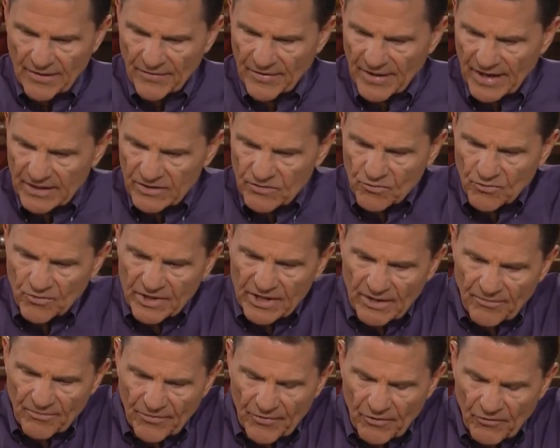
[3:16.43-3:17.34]
That's when
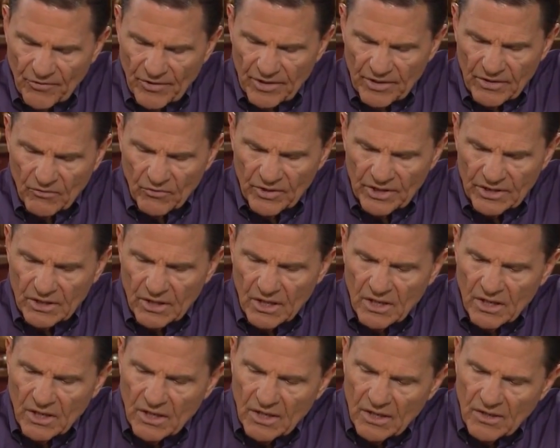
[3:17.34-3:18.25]
that's a, right. when,
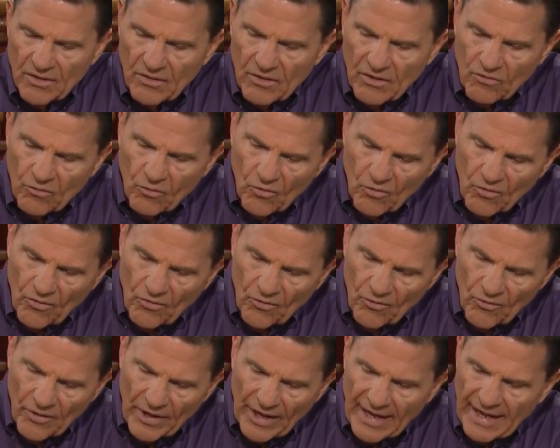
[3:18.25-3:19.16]

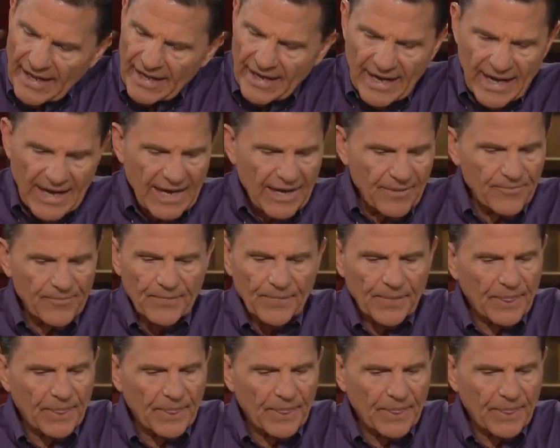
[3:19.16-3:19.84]
when and I